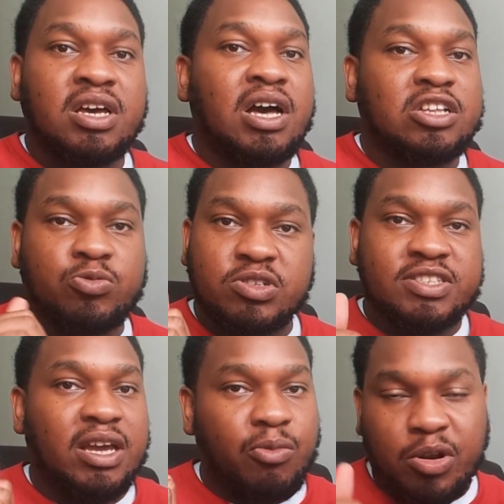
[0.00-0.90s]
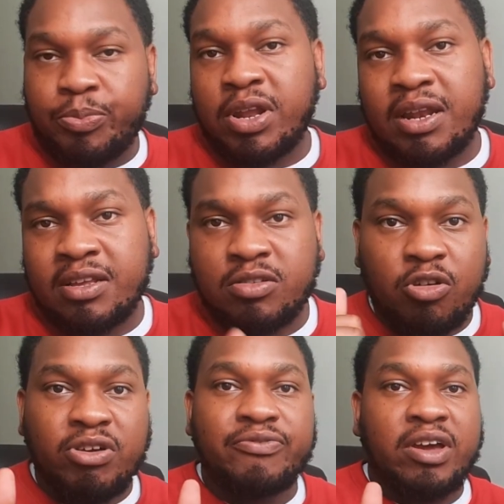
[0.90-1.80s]
I just want to say I want to put it there, so
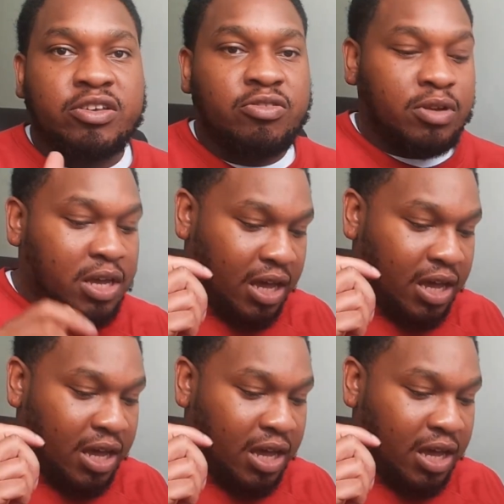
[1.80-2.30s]
great thank you.